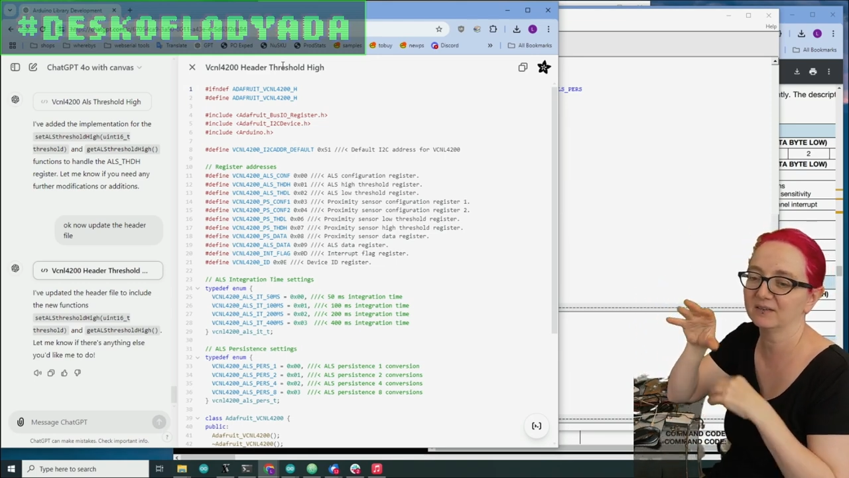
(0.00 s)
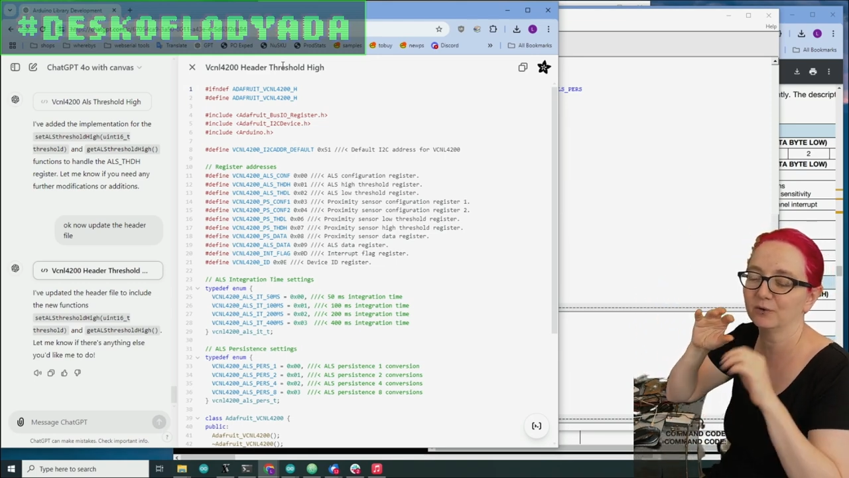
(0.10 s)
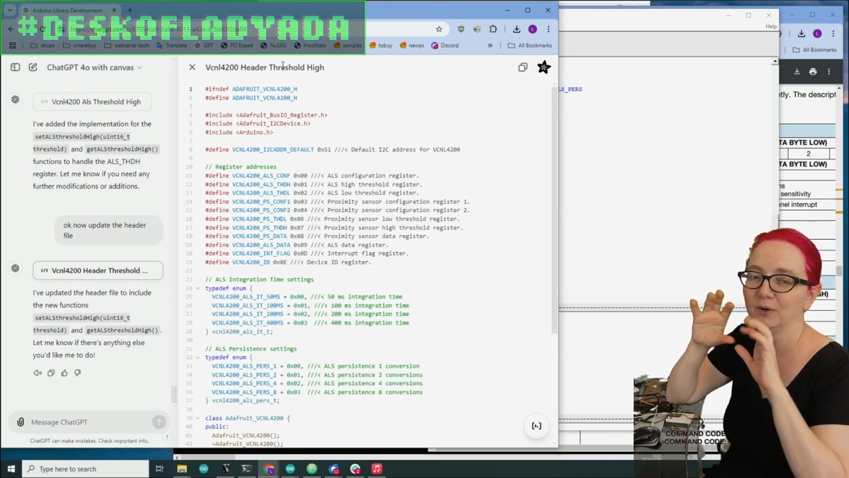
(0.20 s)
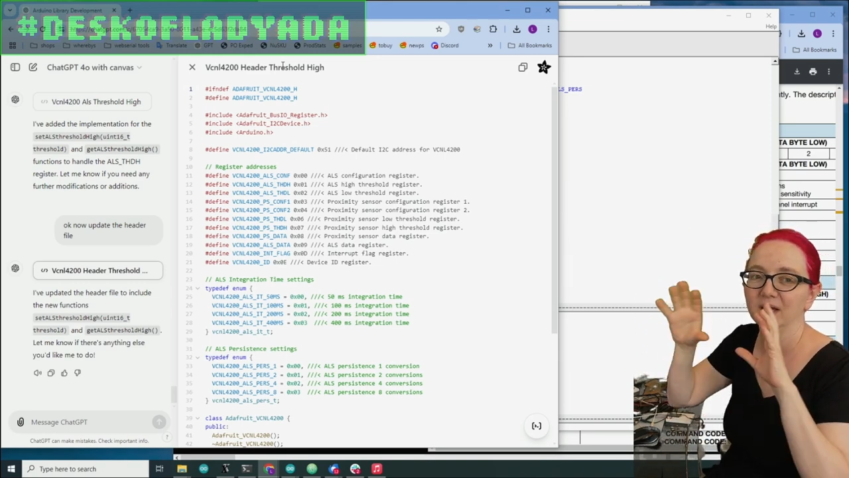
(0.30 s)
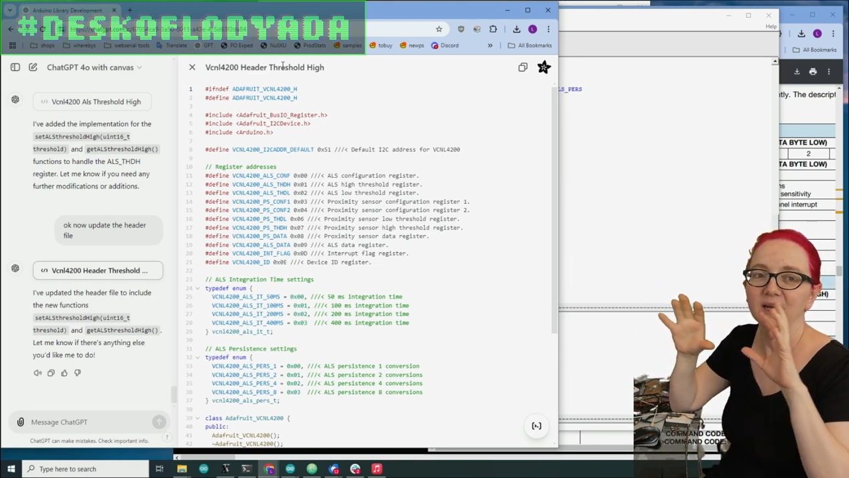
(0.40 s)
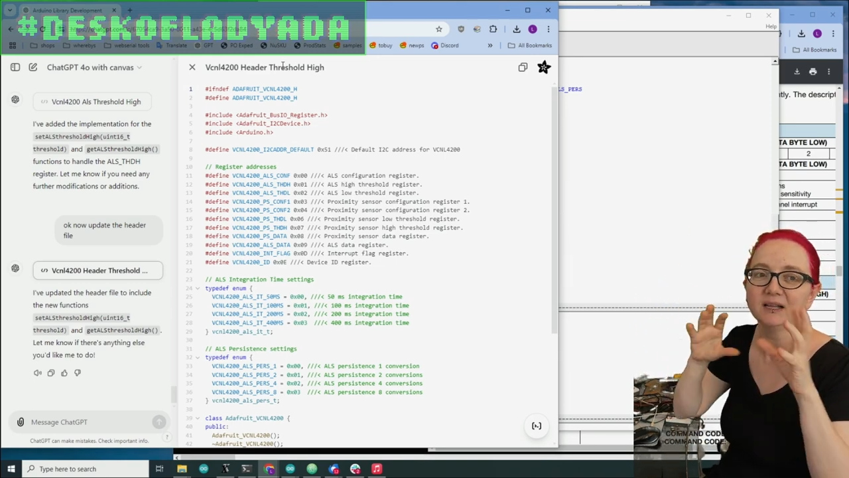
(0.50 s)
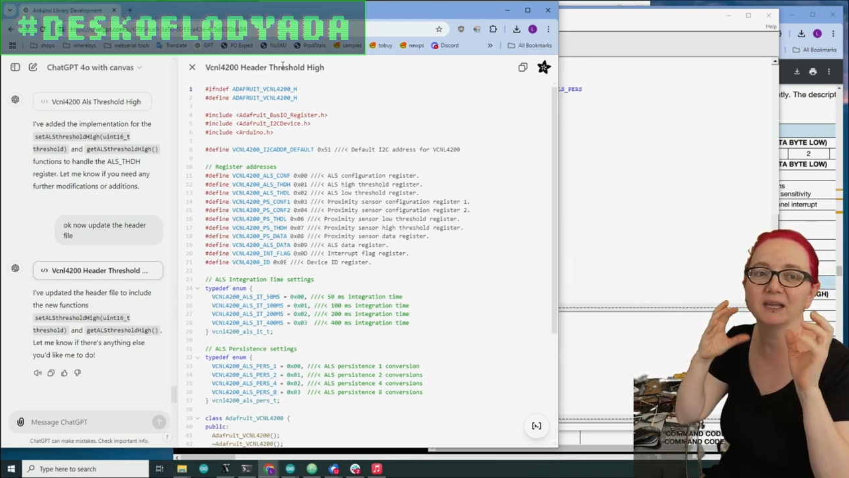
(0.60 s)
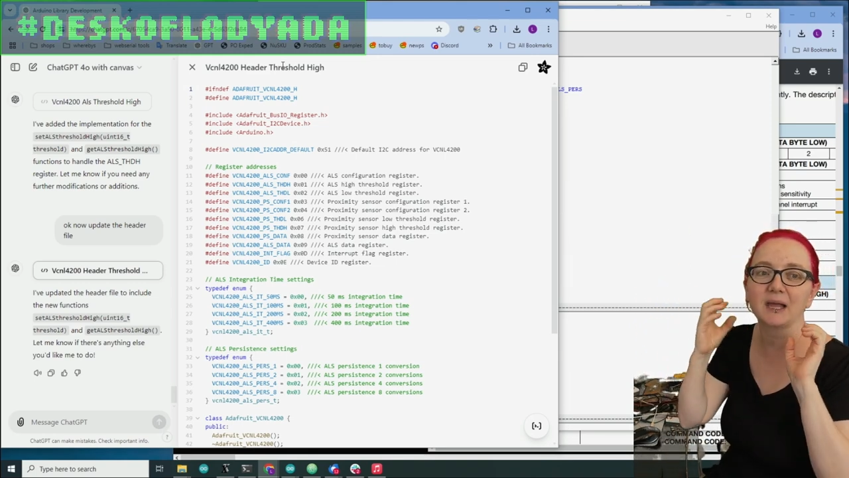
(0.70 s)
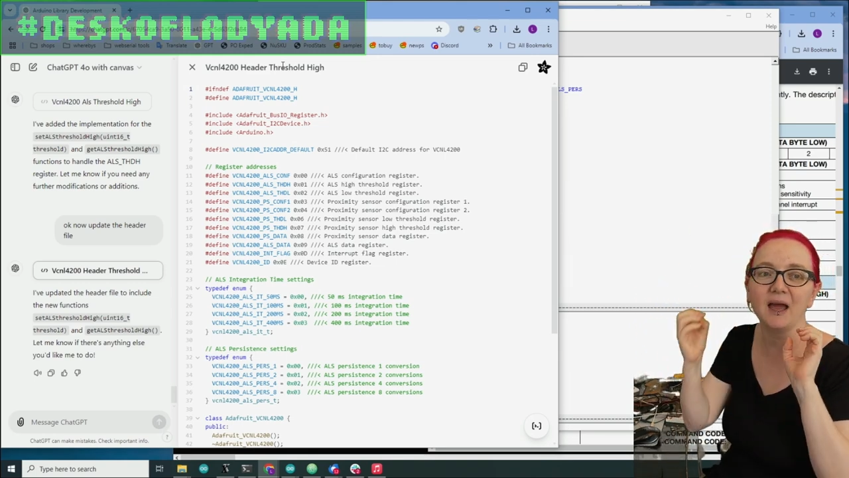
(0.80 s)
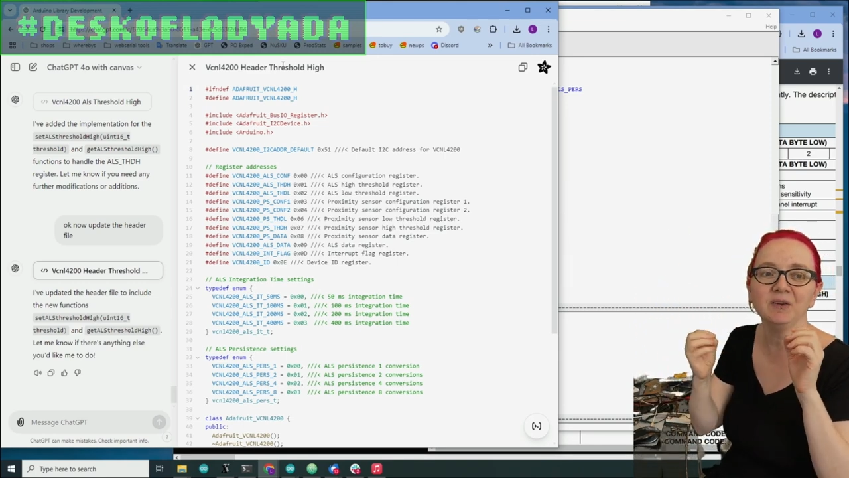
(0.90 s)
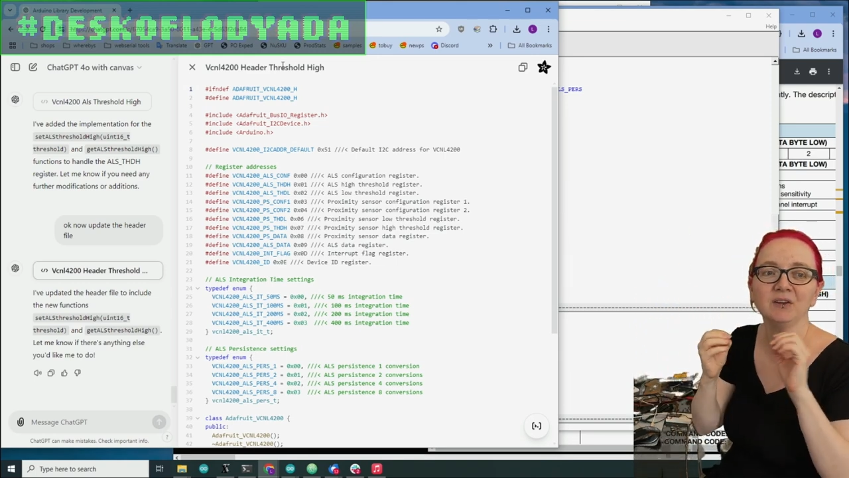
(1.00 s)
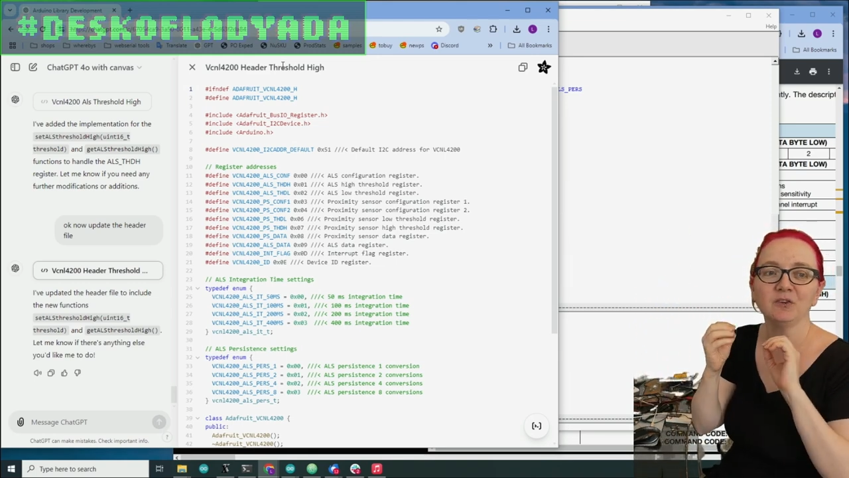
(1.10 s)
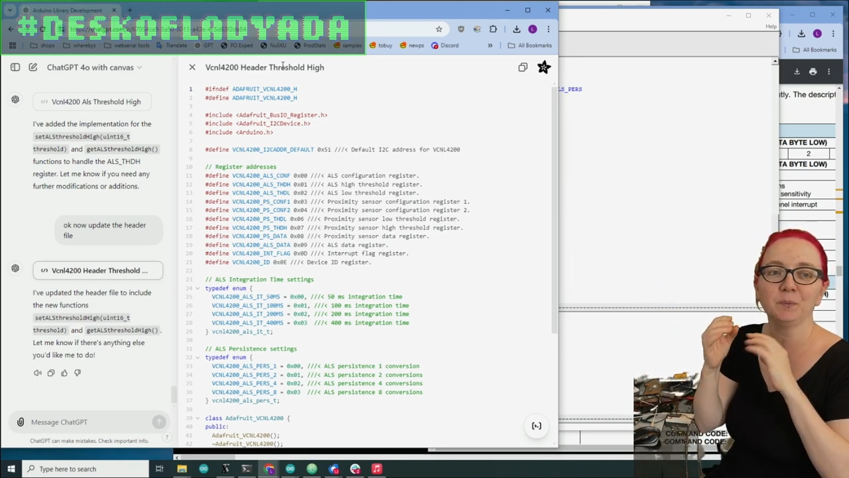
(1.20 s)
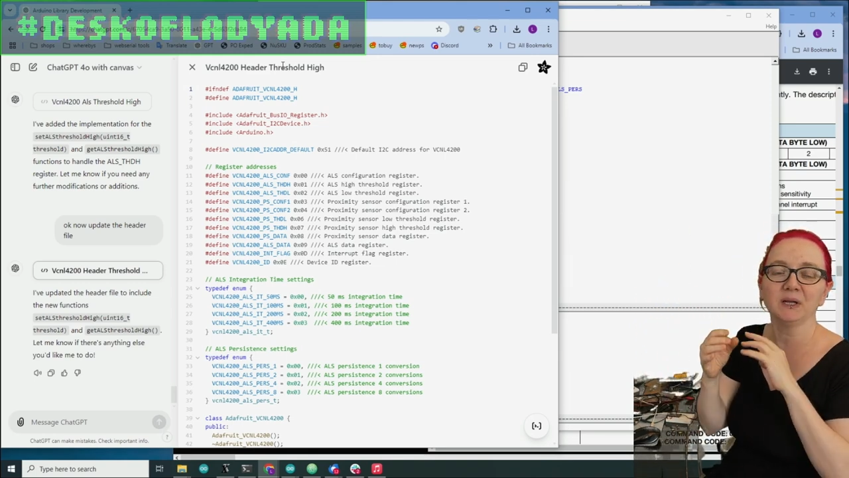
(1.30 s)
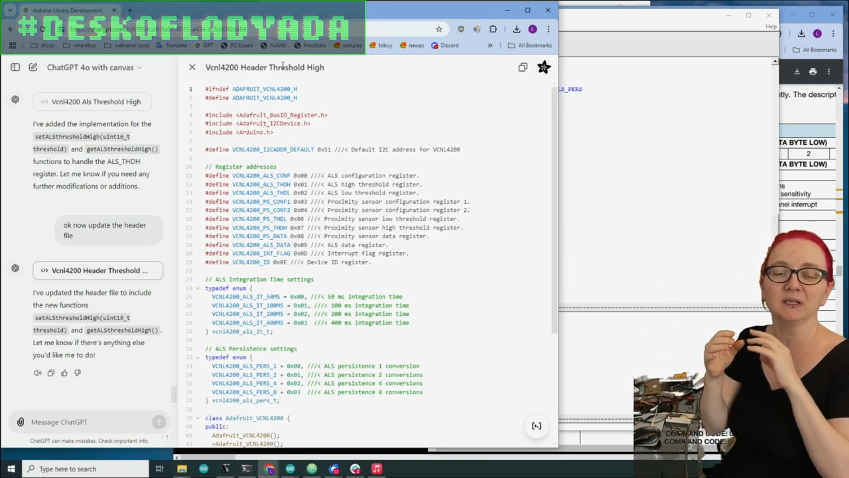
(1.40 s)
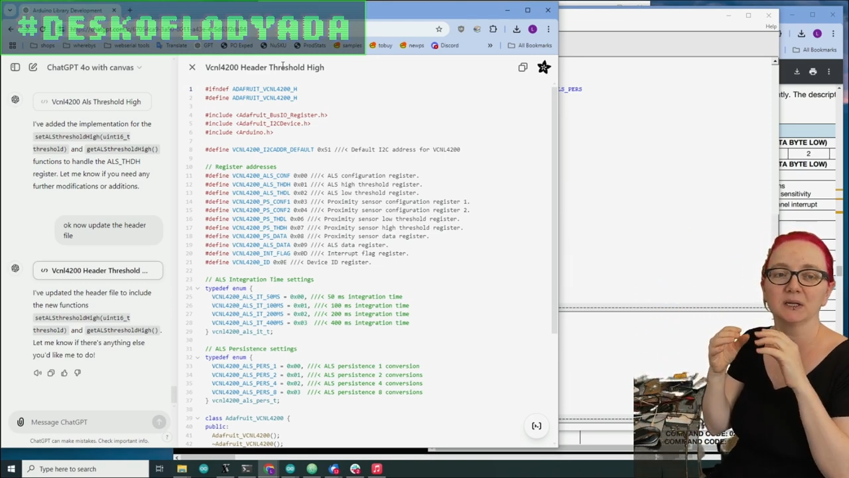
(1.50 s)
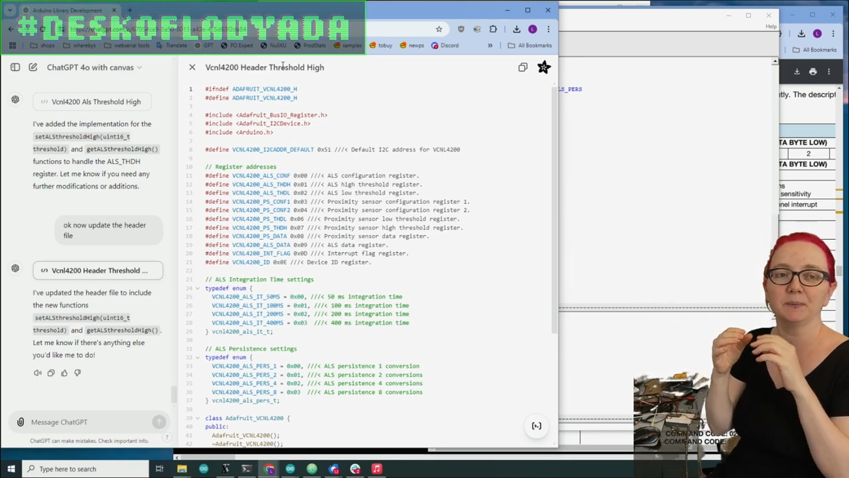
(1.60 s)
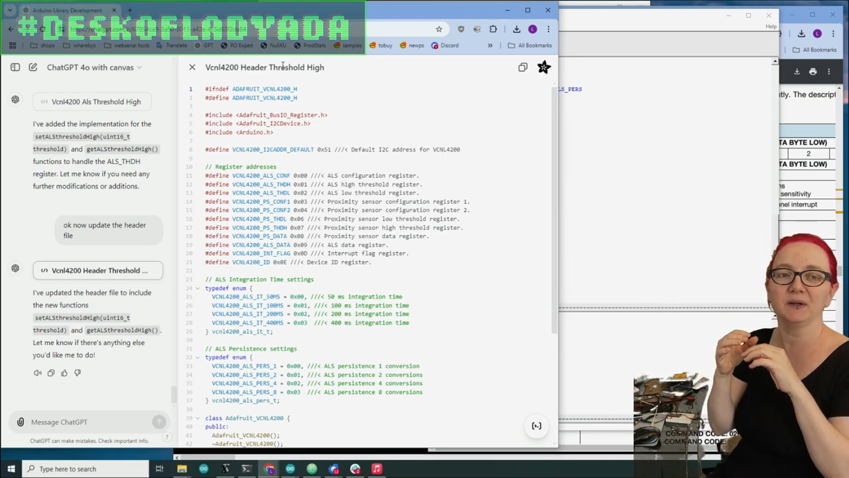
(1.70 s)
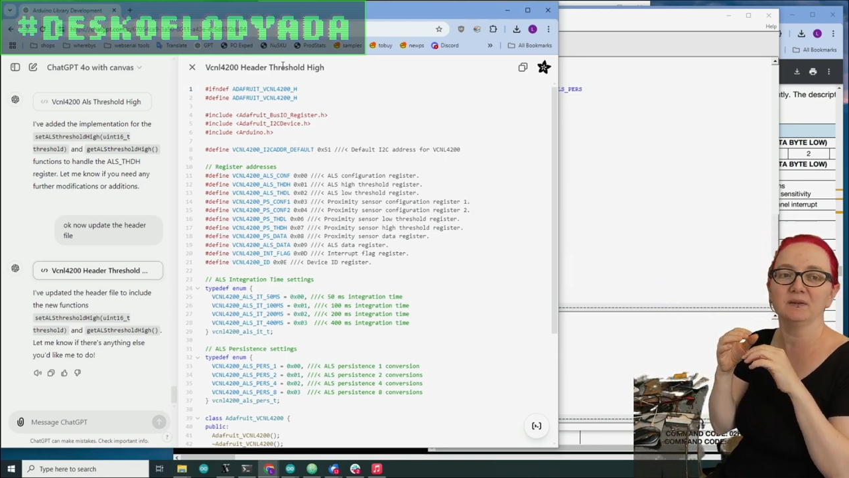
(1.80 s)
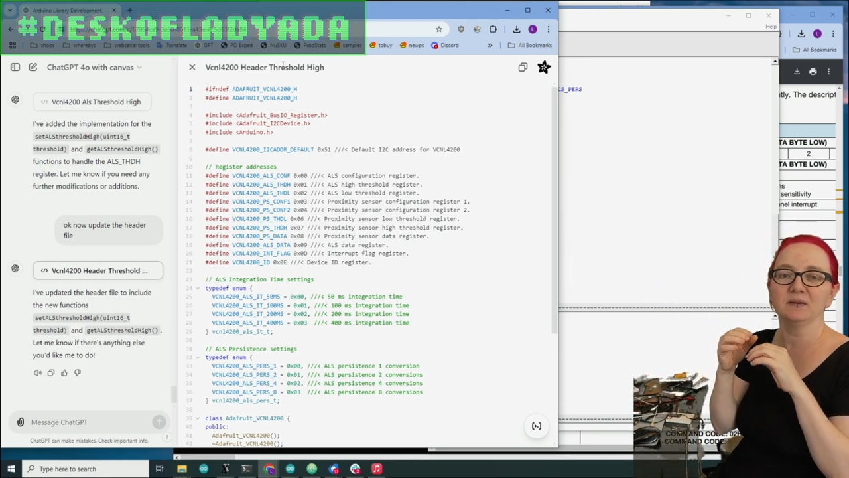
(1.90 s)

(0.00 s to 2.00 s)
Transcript: So like having it just be a little bit